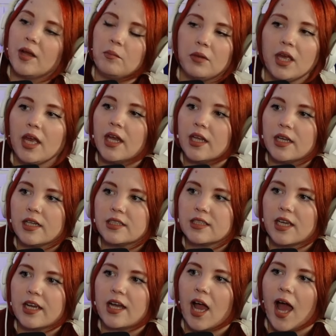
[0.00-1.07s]
I mean. It's
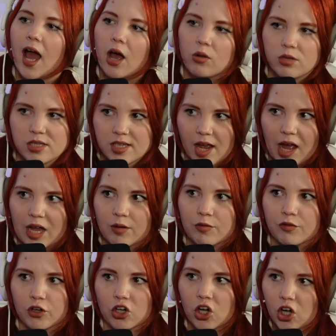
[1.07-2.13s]
like how sad
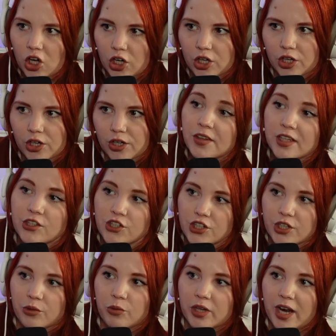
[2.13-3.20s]
for her that
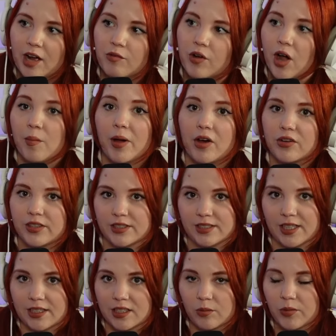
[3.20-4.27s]
she would have come out and
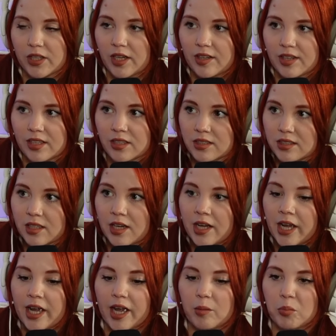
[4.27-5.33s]
said something like this
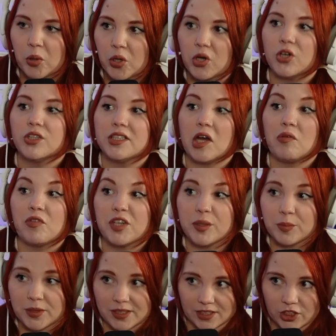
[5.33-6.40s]
and put herself in a
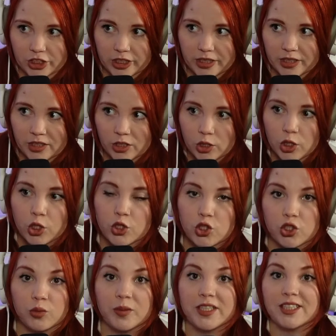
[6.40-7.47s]
position
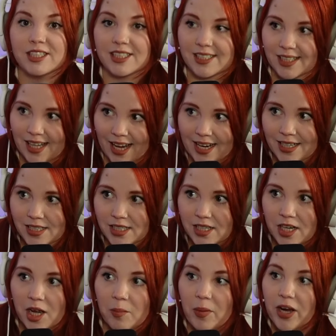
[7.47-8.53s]
to be disliked
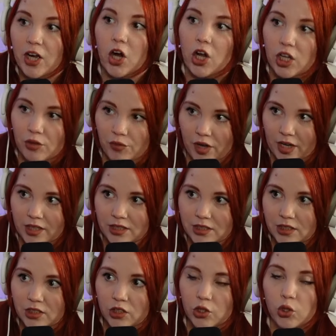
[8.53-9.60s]
by all of
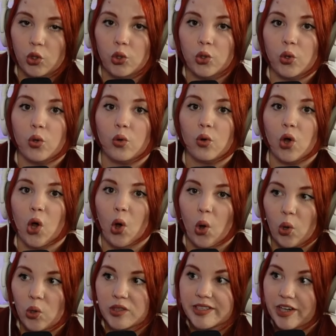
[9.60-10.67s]
us who
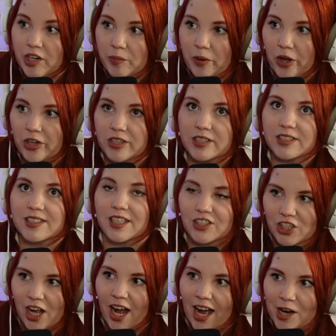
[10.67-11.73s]
hold Harry Potter in such
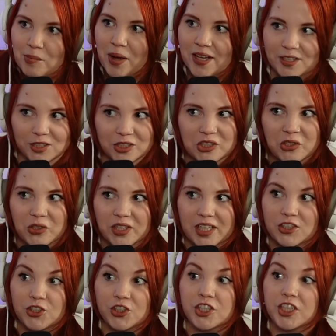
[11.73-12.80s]
a high pedestal
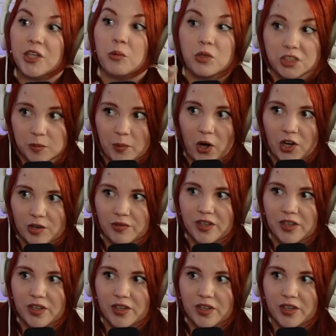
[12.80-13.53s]
that she was a part of